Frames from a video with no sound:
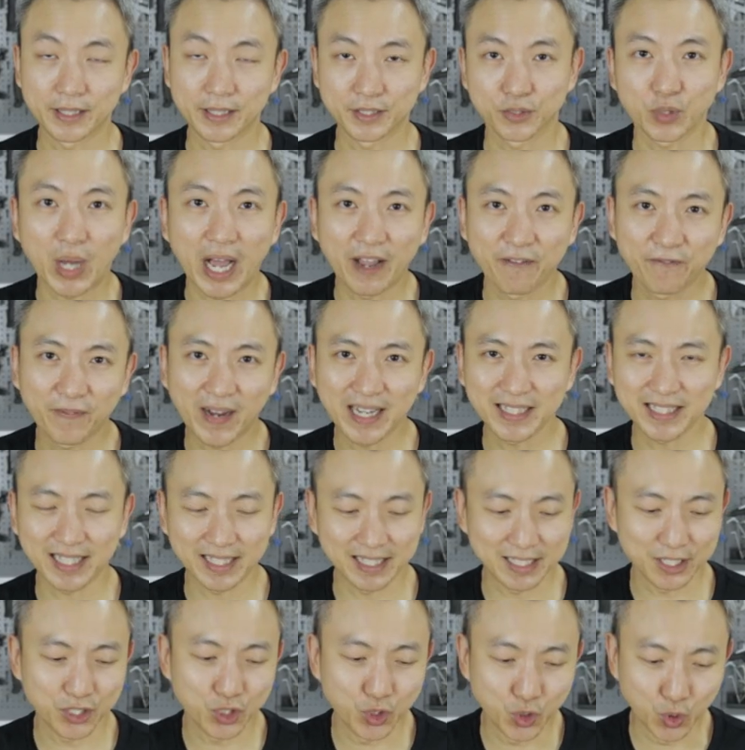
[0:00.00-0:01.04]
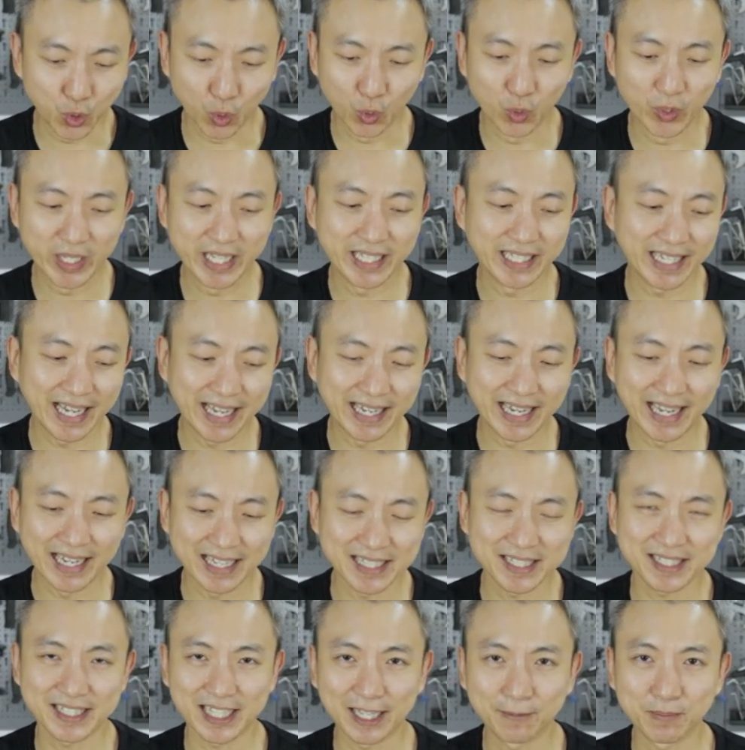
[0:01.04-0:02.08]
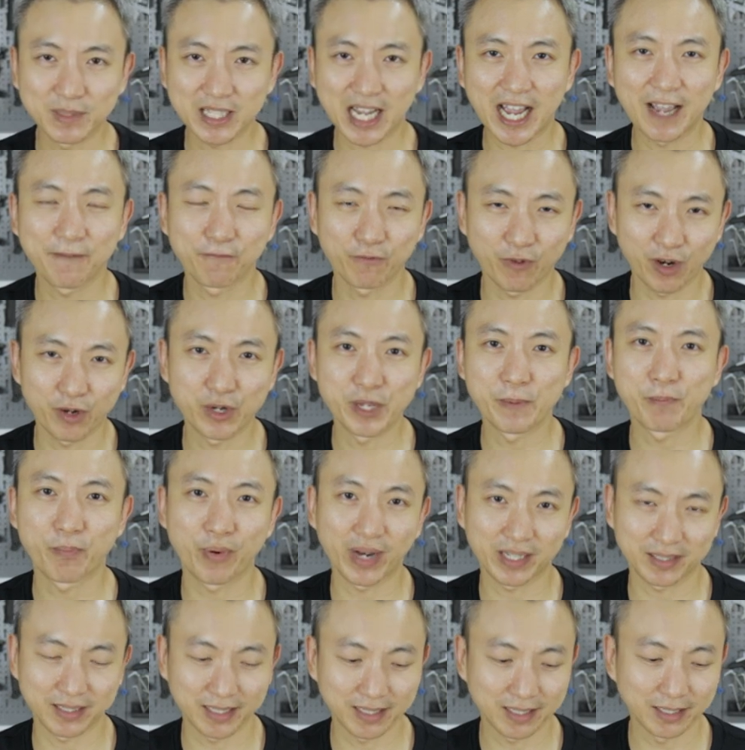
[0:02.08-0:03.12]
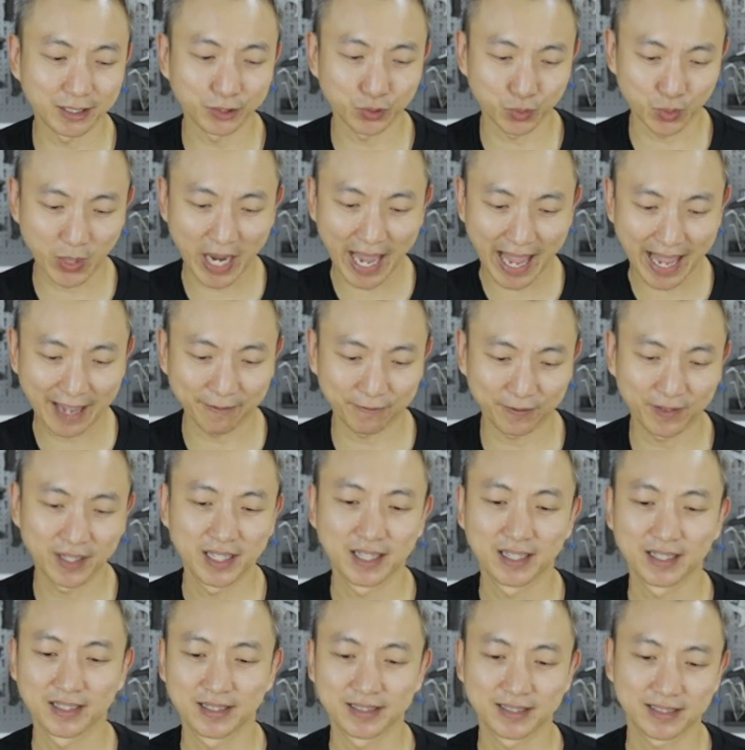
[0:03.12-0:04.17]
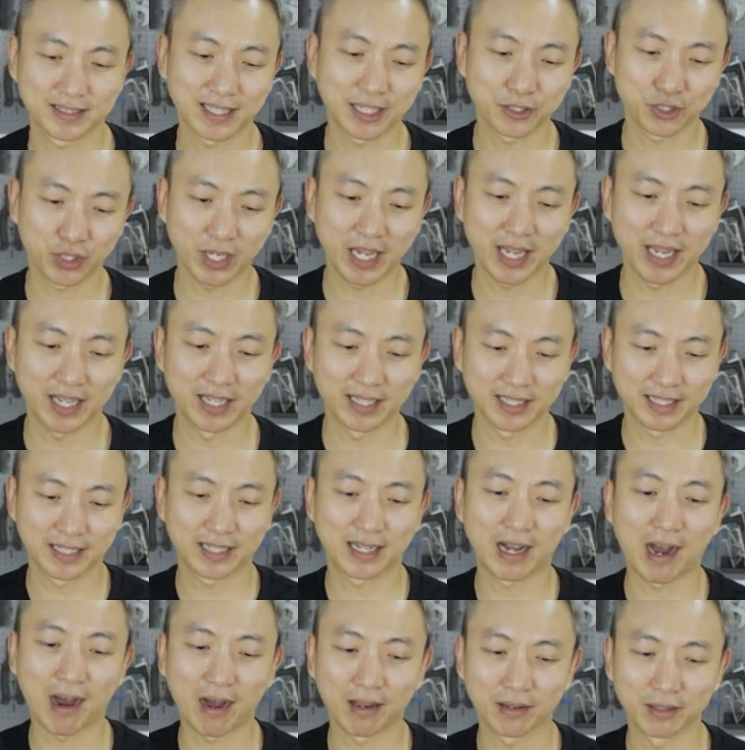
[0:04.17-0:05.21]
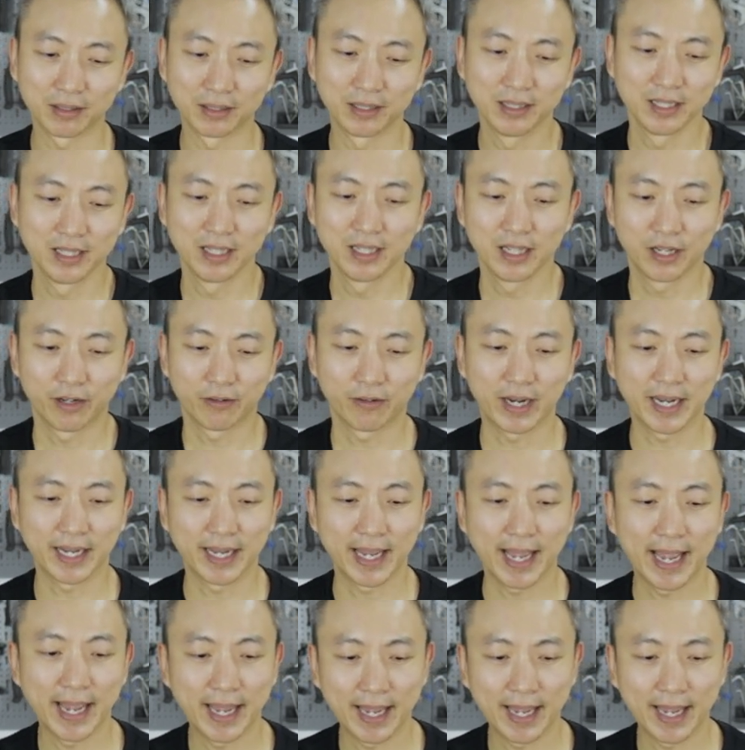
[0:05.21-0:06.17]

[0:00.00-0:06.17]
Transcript: Though I find that it's unique and at the same time very practical to have such a color, right?